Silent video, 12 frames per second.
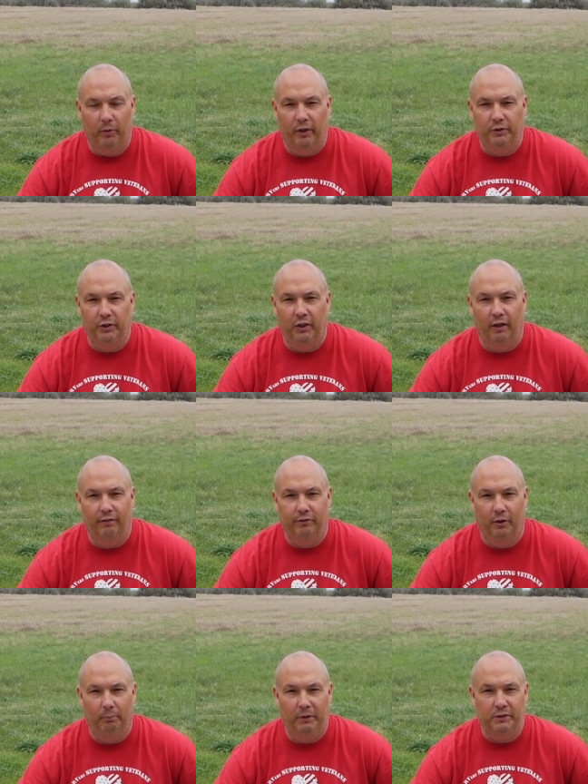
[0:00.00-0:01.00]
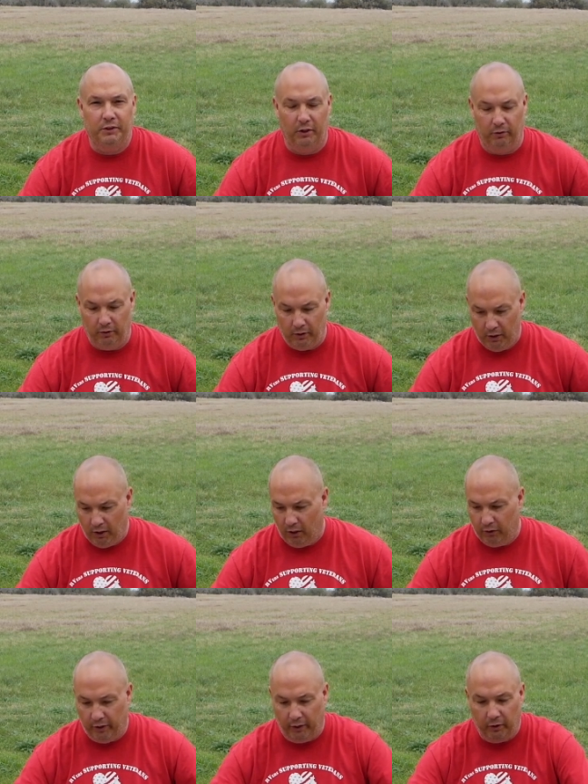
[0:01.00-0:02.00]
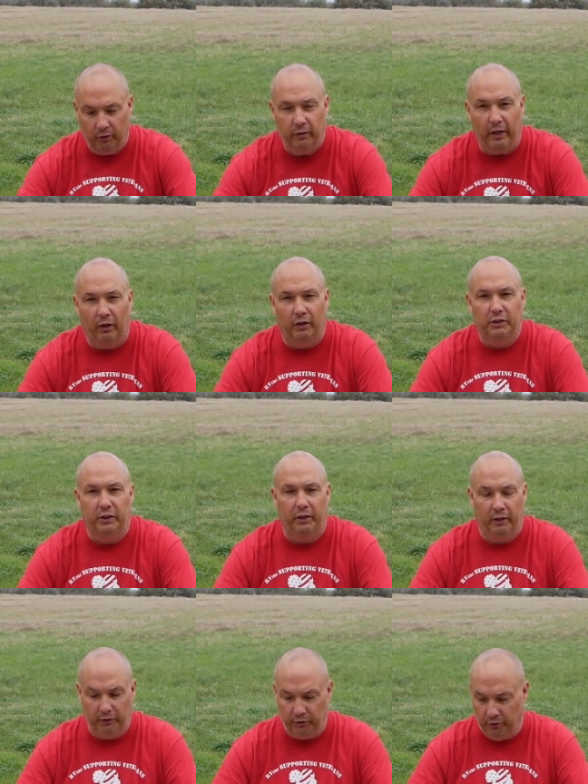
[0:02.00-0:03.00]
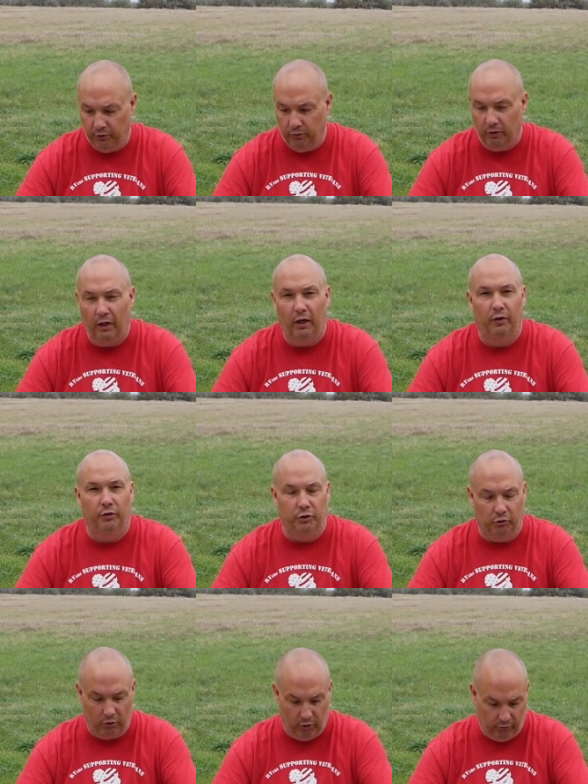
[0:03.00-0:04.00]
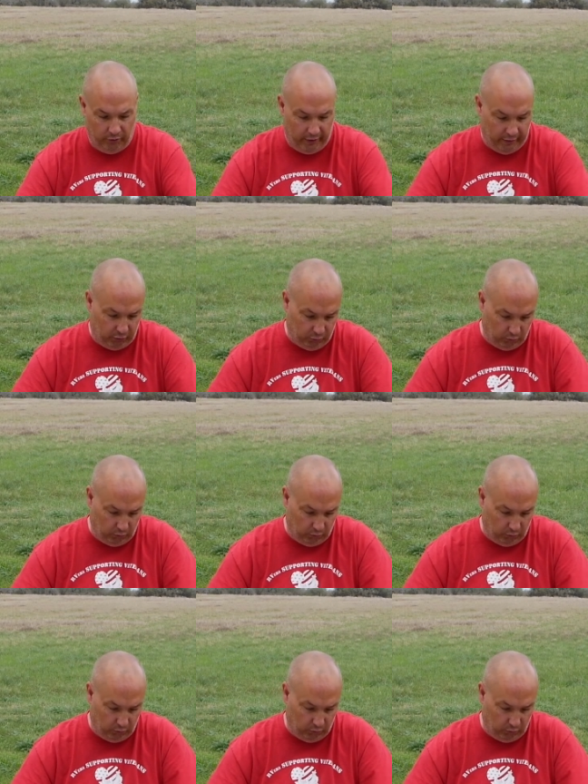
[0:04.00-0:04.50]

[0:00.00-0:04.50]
that took off on me. So okay, now let's get into the drone, the actual